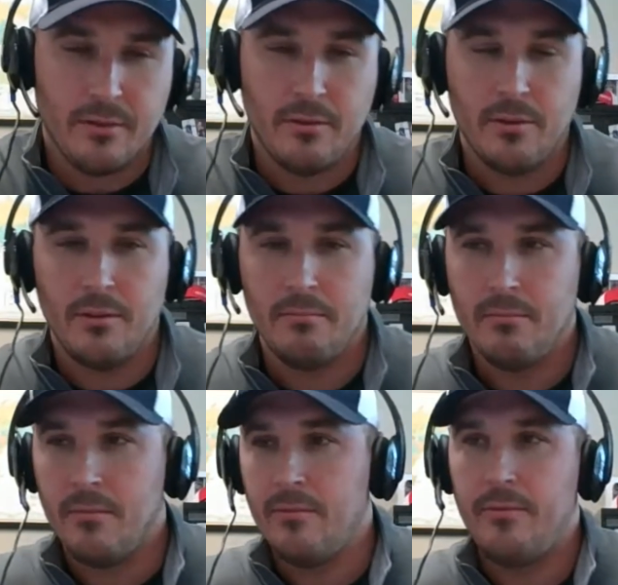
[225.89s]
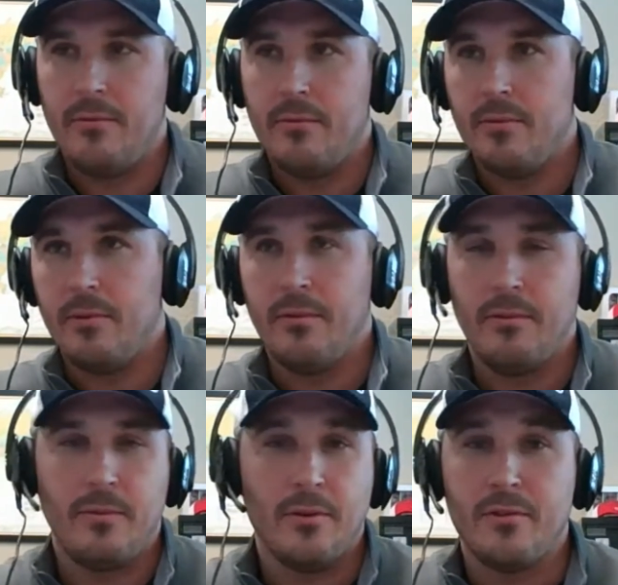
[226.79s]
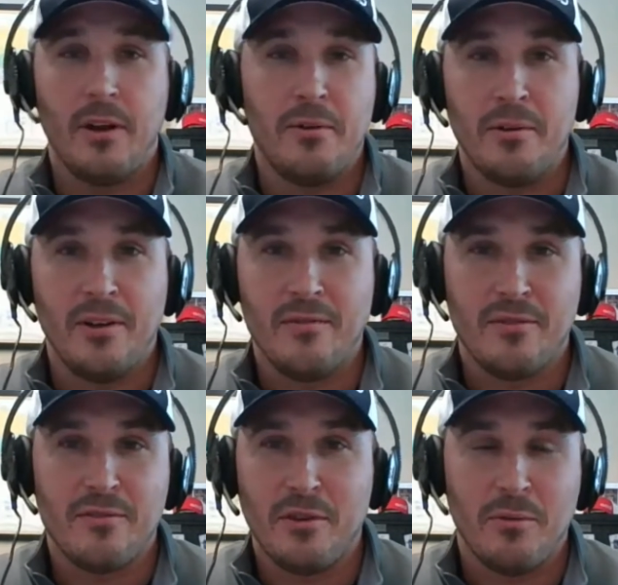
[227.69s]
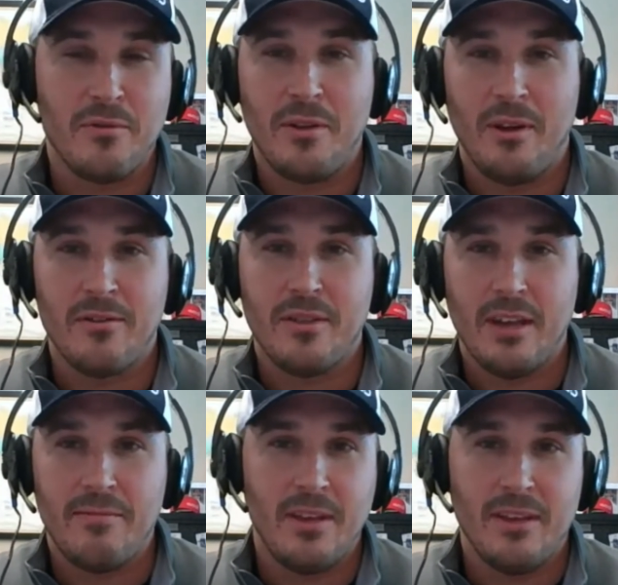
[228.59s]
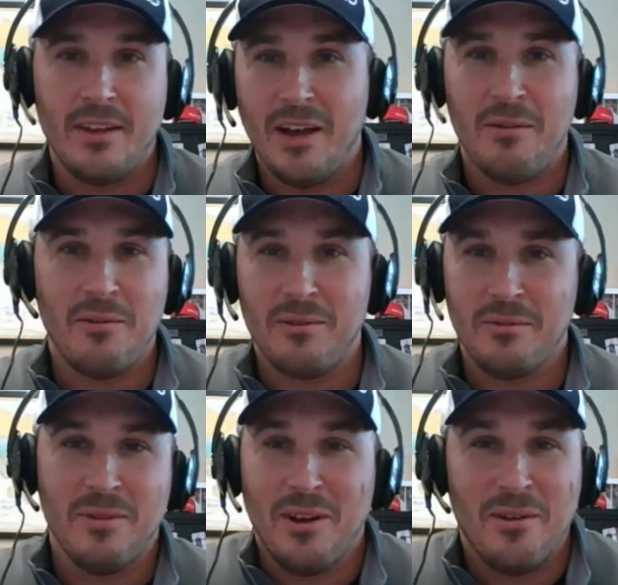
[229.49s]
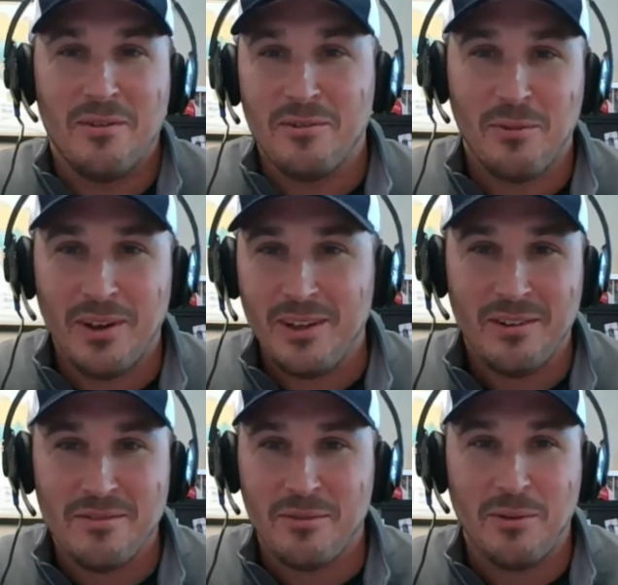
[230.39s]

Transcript: are doing for the first 100 years or so, was it all safety, and now, or 120 years, or